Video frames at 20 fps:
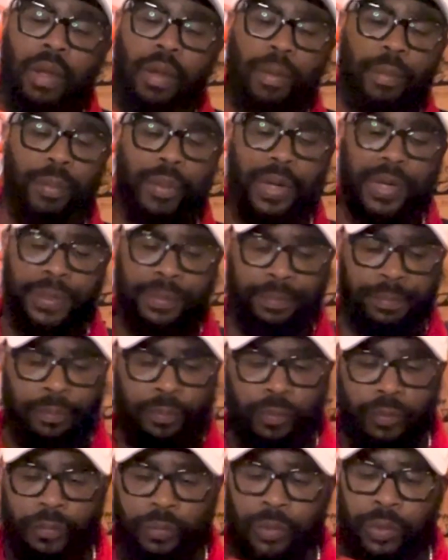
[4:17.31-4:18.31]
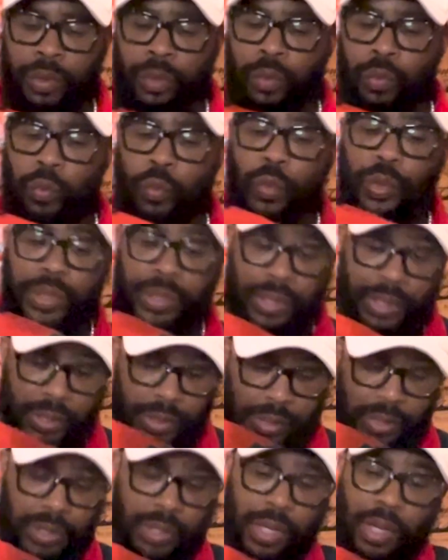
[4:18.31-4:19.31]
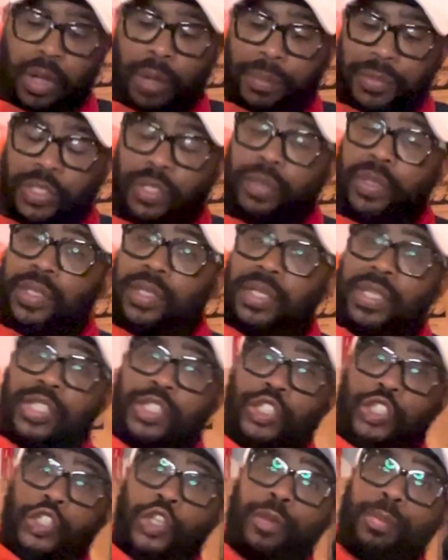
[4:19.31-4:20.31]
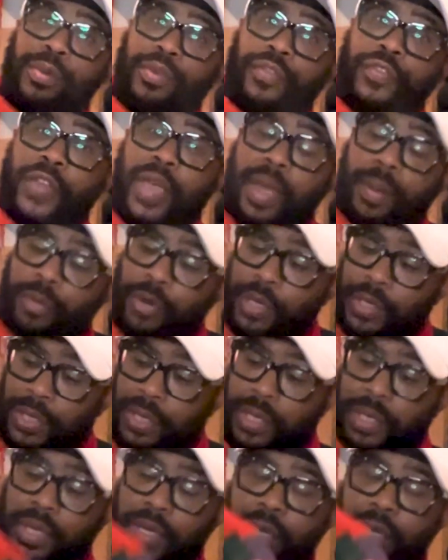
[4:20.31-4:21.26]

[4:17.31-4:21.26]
But with this, so this is Sherpa fabric here.